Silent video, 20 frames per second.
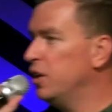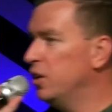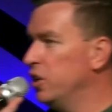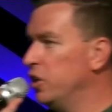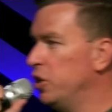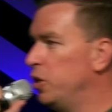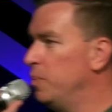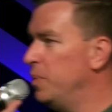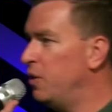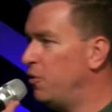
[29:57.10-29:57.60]
a
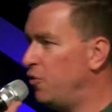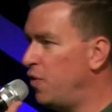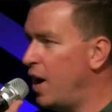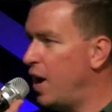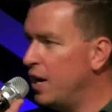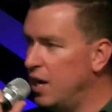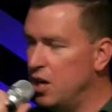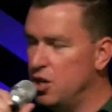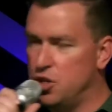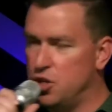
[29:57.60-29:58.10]
little bit
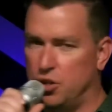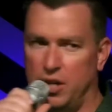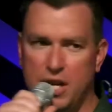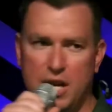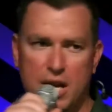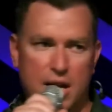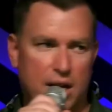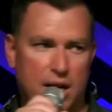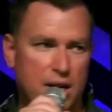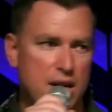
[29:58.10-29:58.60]

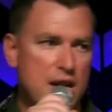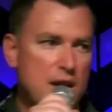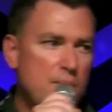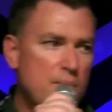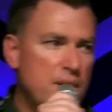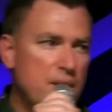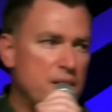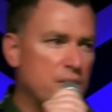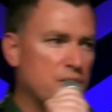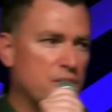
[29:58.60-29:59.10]
financially and need
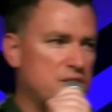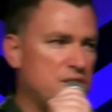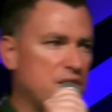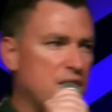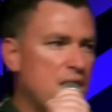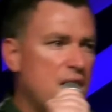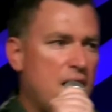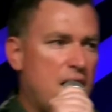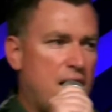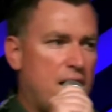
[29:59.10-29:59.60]
meals.
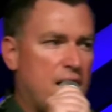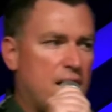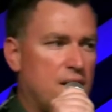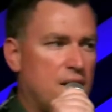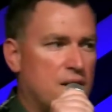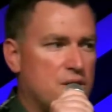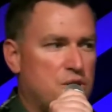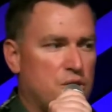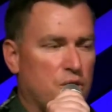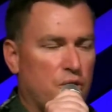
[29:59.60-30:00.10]
And
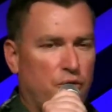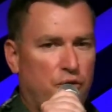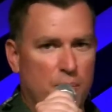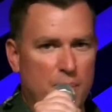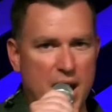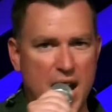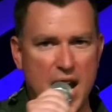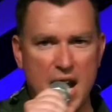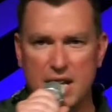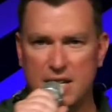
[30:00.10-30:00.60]
uh, so
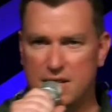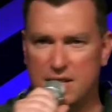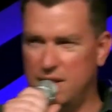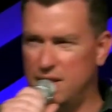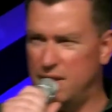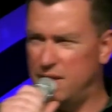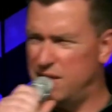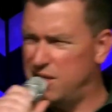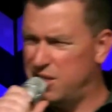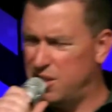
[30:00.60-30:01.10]
from
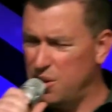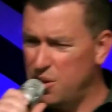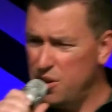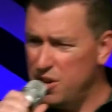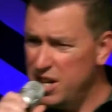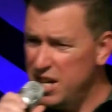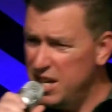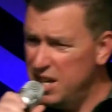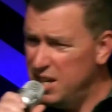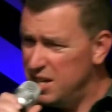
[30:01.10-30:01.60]

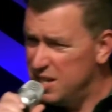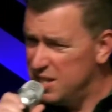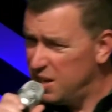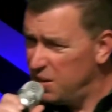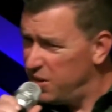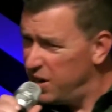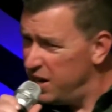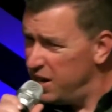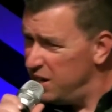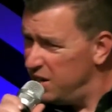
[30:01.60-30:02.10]
8.30, is that
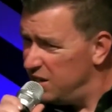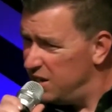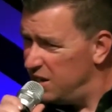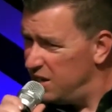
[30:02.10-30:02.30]
right?